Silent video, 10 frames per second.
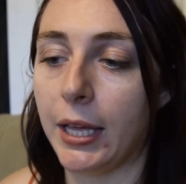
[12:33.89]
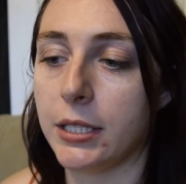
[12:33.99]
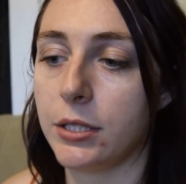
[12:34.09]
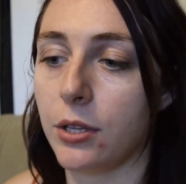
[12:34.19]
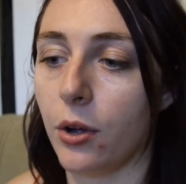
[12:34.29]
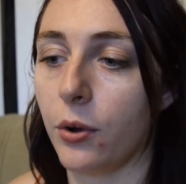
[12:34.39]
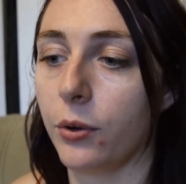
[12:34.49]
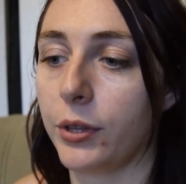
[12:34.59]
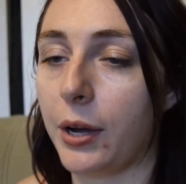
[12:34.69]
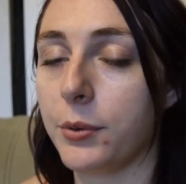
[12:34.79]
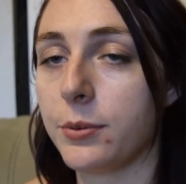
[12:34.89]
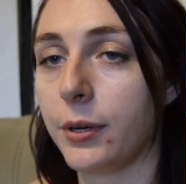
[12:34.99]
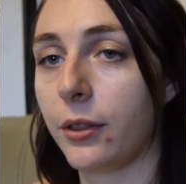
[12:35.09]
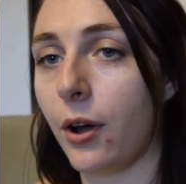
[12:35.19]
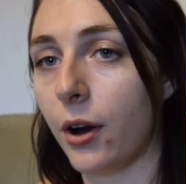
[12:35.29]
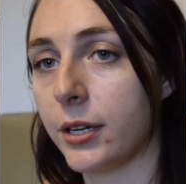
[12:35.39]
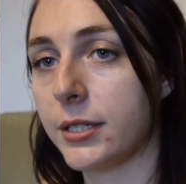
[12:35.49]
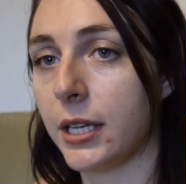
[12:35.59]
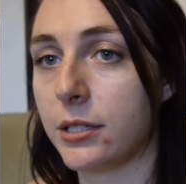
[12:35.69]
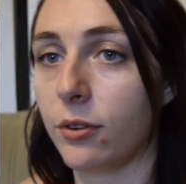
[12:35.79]
So that was one of the
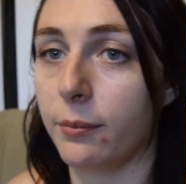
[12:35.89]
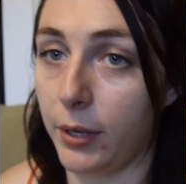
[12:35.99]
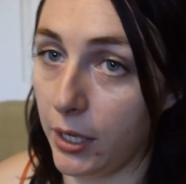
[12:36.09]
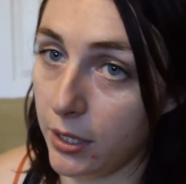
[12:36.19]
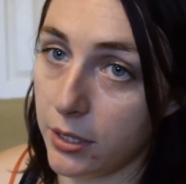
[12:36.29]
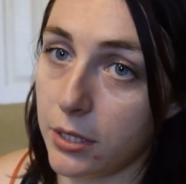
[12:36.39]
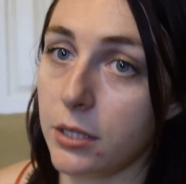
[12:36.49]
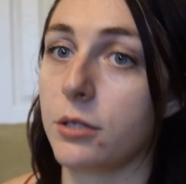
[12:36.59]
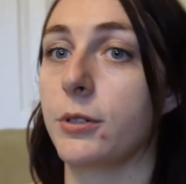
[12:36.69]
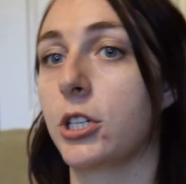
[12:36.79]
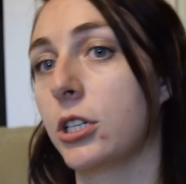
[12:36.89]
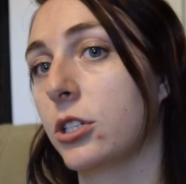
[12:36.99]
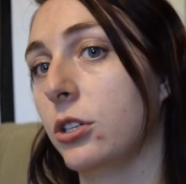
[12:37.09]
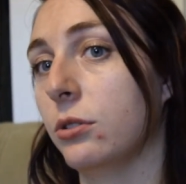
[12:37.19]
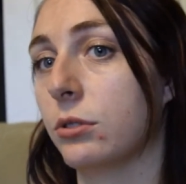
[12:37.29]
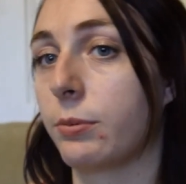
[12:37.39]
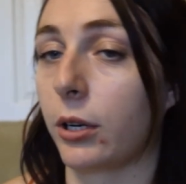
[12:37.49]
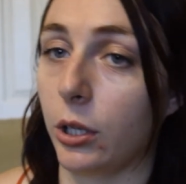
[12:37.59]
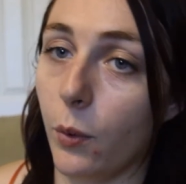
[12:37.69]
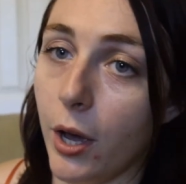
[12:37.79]
hardest things for me, switching to
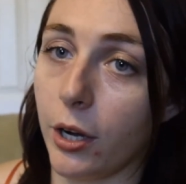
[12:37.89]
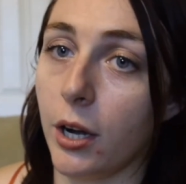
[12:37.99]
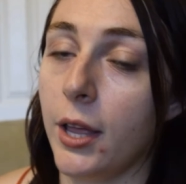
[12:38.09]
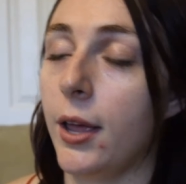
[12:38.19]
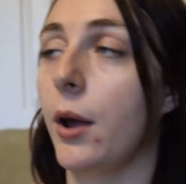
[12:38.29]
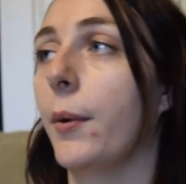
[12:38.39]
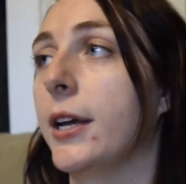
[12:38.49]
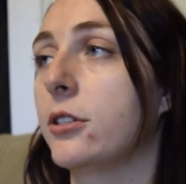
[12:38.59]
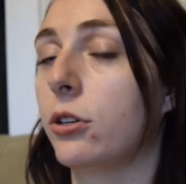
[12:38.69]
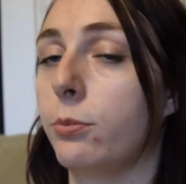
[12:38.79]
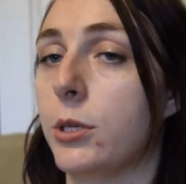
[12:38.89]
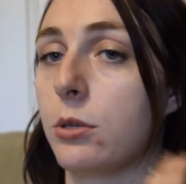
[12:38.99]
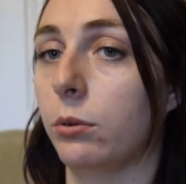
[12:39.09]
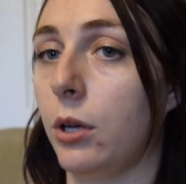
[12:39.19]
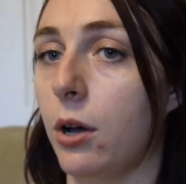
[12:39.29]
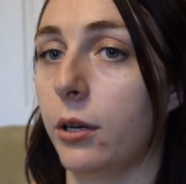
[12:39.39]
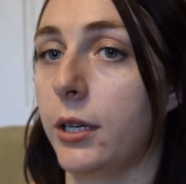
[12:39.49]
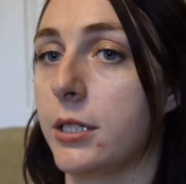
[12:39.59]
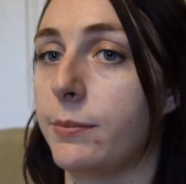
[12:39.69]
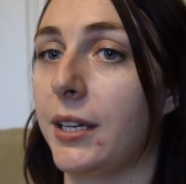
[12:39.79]
sparkling water, and why it took me so long
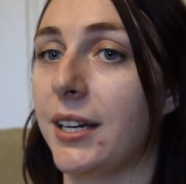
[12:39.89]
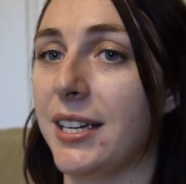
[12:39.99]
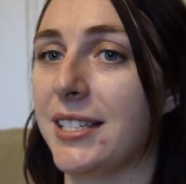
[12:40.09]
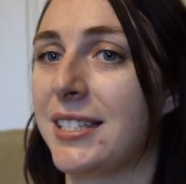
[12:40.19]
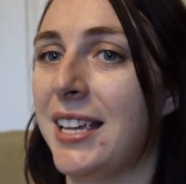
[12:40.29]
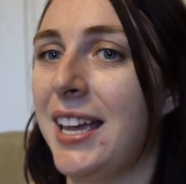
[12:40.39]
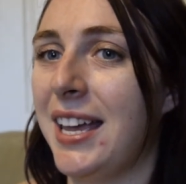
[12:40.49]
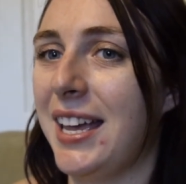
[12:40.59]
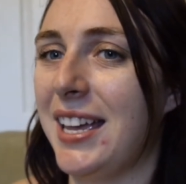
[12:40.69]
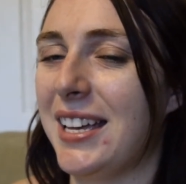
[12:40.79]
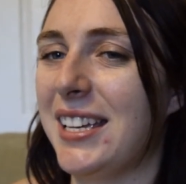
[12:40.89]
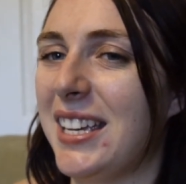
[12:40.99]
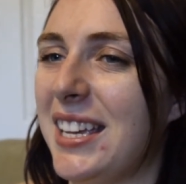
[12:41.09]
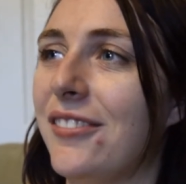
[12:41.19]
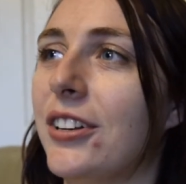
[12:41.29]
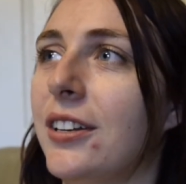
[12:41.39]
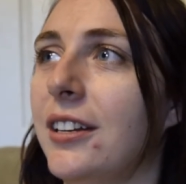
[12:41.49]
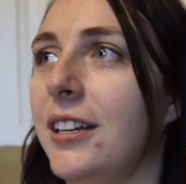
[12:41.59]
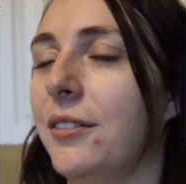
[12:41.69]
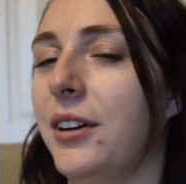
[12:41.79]
is because even,
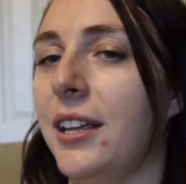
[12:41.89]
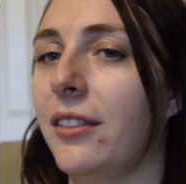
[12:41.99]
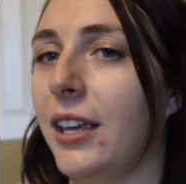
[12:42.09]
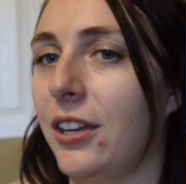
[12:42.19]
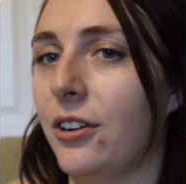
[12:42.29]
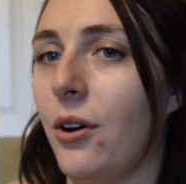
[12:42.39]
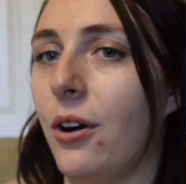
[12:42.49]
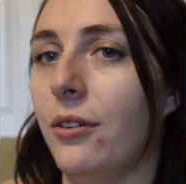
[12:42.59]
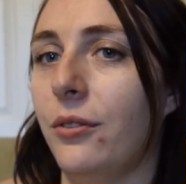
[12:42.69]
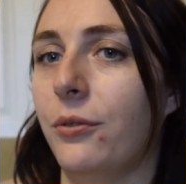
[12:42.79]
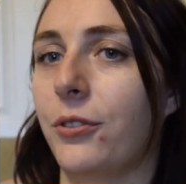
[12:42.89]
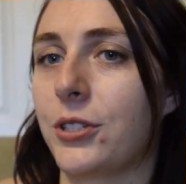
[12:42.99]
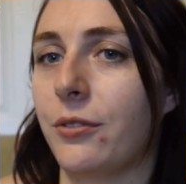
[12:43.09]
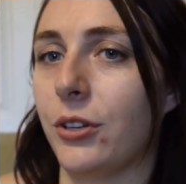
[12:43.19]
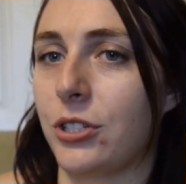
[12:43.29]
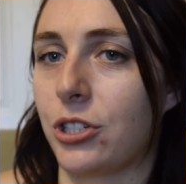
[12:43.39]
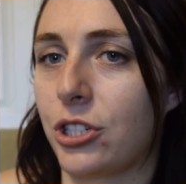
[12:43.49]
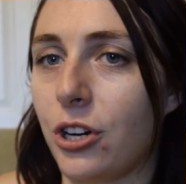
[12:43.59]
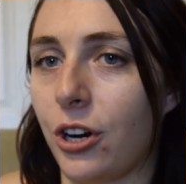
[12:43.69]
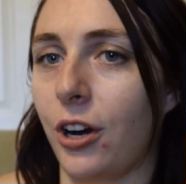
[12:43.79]
like, you know, first of all, it's the
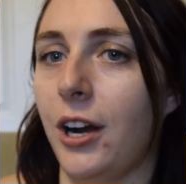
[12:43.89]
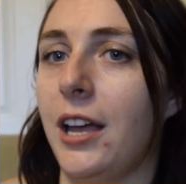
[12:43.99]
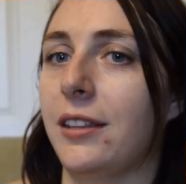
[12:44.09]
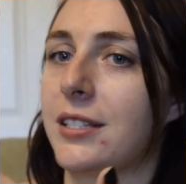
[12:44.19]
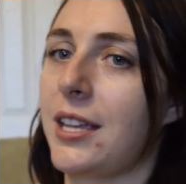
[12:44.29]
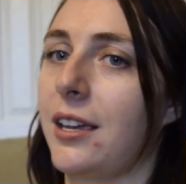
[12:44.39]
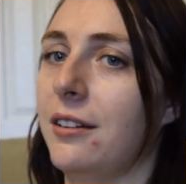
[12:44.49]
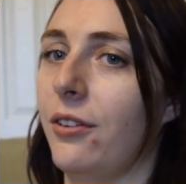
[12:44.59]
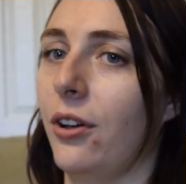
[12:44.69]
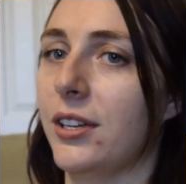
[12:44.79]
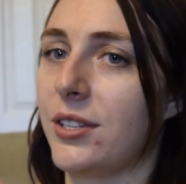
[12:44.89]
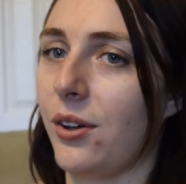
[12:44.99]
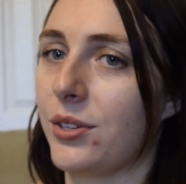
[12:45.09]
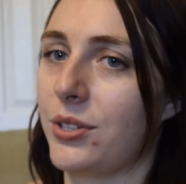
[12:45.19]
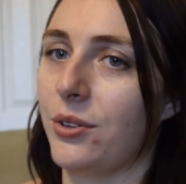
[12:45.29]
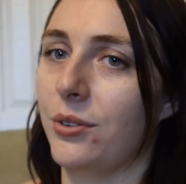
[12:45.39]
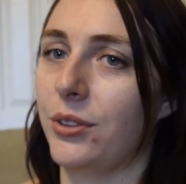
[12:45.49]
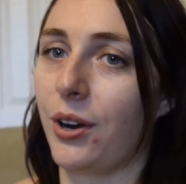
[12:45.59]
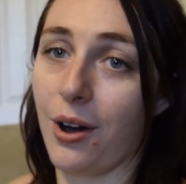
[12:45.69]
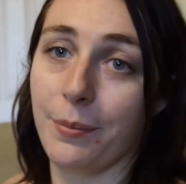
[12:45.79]
sugar, and then second of all, it's also
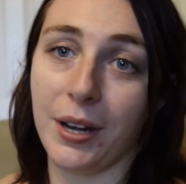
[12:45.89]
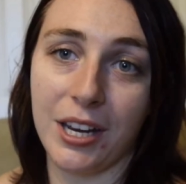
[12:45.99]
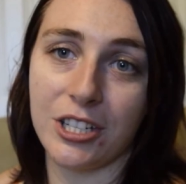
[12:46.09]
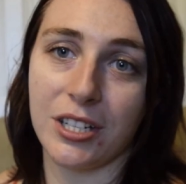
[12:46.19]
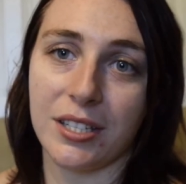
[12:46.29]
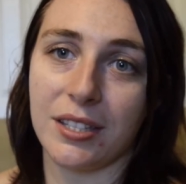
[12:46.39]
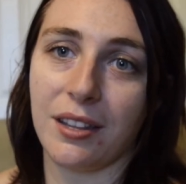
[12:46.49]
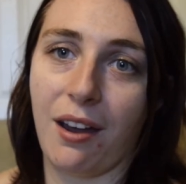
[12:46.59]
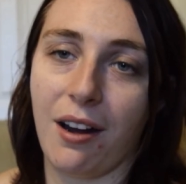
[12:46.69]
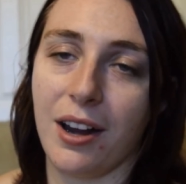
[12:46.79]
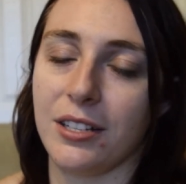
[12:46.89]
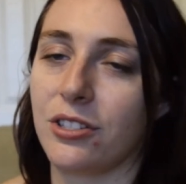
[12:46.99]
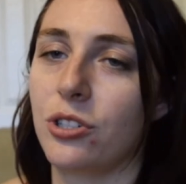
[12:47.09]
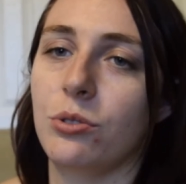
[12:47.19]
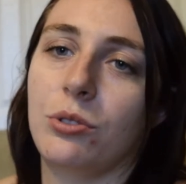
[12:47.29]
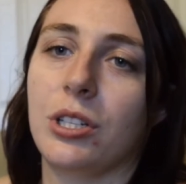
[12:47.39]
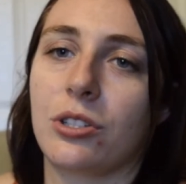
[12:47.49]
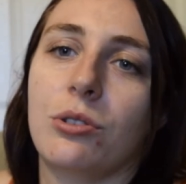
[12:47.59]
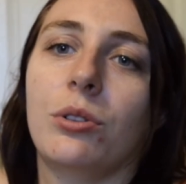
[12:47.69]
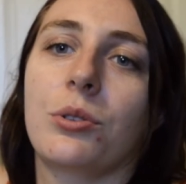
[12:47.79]
the carbonation isn't there. It's
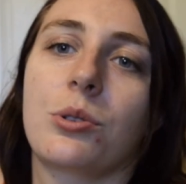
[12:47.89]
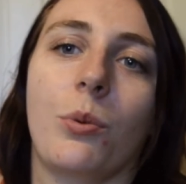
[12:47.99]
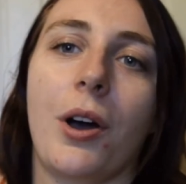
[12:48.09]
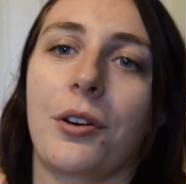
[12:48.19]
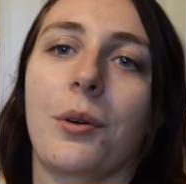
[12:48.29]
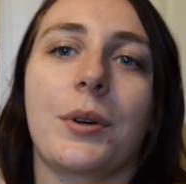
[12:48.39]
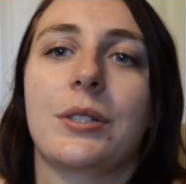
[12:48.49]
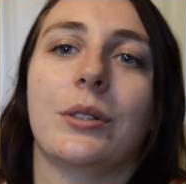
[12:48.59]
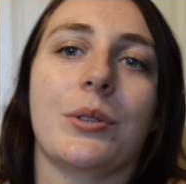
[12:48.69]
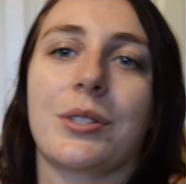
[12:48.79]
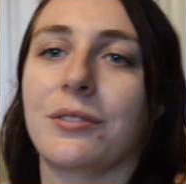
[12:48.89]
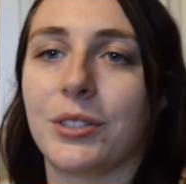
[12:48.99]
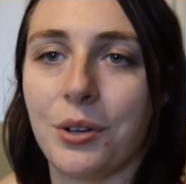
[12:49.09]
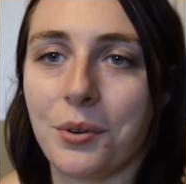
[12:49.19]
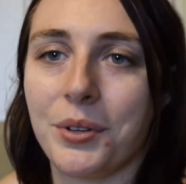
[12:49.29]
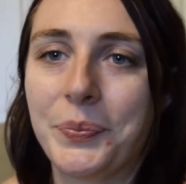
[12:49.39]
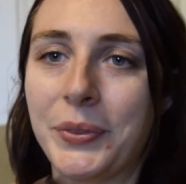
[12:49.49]
too close to water. It wasn't close enough to Coke.